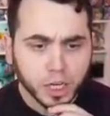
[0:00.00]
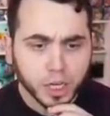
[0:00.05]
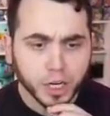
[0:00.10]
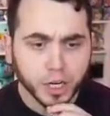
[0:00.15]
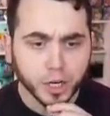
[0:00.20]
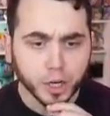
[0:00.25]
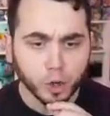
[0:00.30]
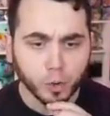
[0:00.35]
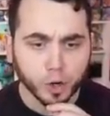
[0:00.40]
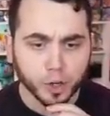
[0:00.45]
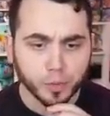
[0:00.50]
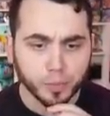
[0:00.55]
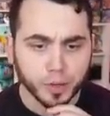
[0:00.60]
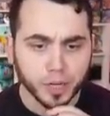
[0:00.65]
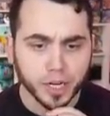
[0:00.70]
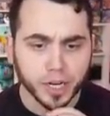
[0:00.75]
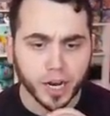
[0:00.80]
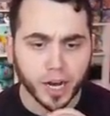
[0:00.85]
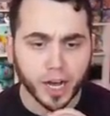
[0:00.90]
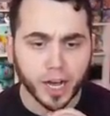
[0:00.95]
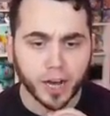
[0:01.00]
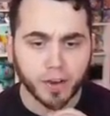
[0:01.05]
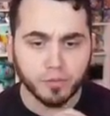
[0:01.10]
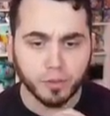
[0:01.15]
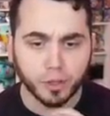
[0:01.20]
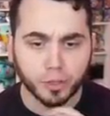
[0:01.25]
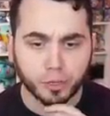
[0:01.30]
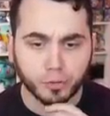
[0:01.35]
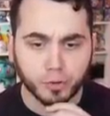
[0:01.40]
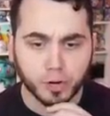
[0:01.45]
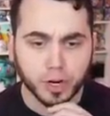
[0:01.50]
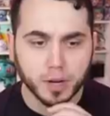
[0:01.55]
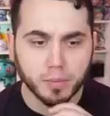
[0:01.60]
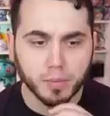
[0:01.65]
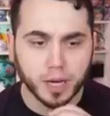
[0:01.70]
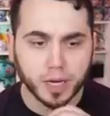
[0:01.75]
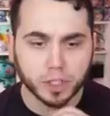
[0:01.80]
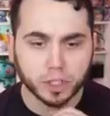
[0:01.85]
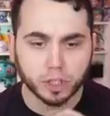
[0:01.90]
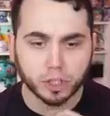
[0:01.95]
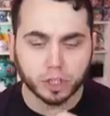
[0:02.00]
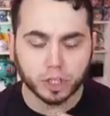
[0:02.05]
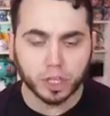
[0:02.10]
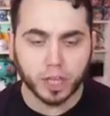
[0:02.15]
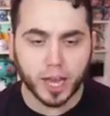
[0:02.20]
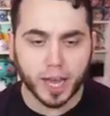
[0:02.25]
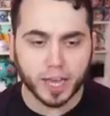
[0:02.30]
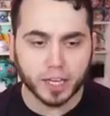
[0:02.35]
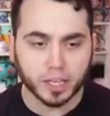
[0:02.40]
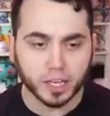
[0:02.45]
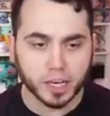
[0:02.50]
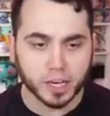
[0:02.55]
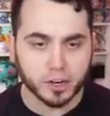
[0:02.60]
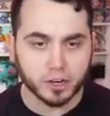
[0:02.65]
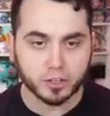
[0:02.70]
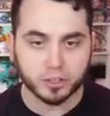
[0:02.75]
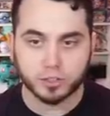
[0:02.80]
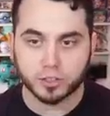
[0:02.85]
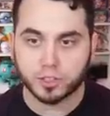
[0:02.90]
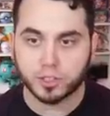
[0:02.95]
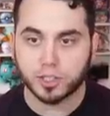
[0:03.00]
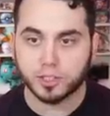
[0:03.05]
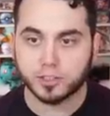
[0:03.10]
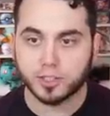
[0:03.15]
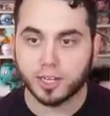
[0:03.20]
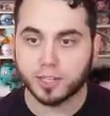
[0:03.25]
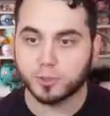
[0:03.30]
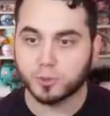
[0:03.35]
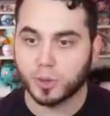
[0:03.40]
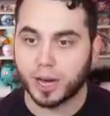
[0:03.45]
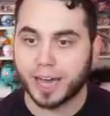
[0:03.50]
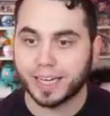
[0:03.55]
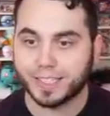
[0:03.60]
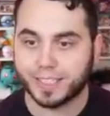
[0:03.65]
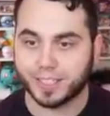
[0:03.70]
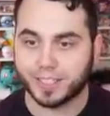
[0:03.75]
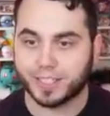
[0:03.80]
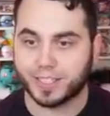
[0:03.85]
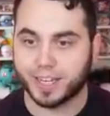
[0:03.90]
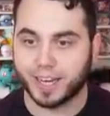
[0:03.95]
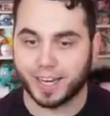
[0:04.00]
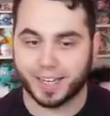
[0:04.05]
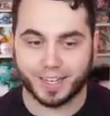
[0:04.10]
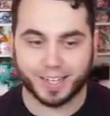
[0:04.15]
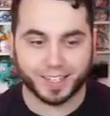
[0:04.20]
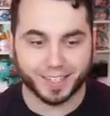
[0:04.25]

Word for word: Here with me, I have the three major clan leaders. That, that's what I just said.